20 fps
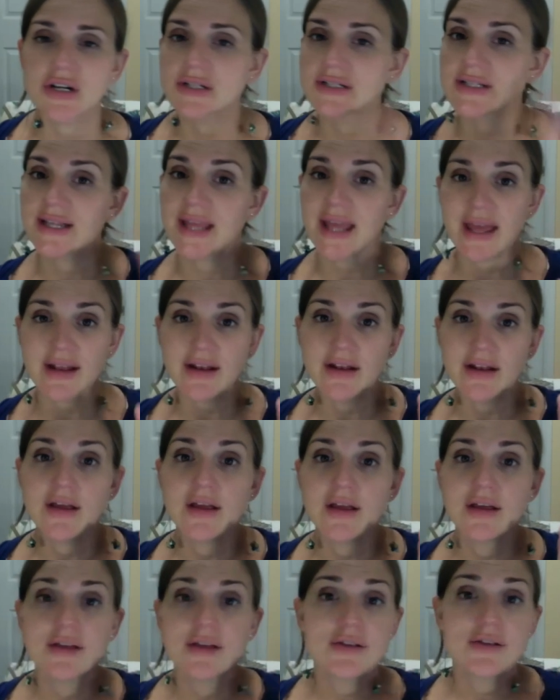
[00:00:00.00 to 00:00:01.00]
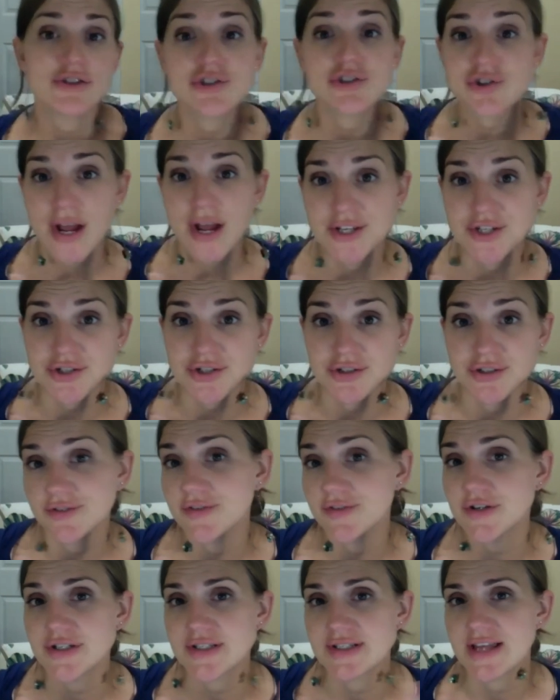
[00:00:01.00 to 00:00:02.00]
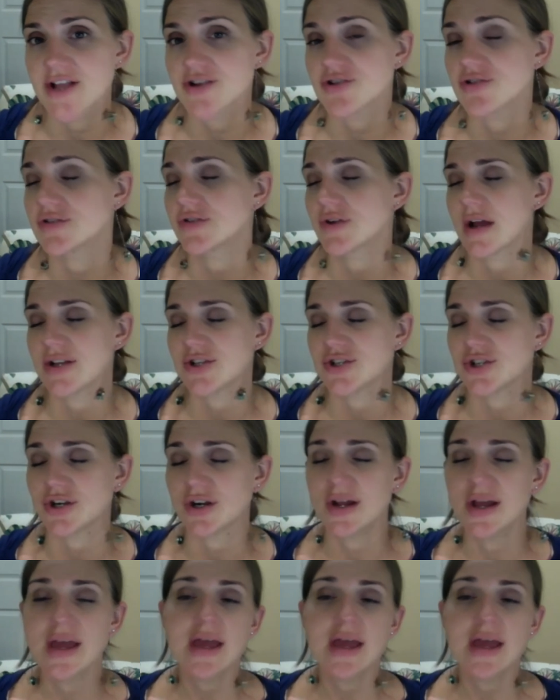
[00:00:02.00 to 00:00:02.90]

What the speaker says: to get your scratcher, your first scratcher.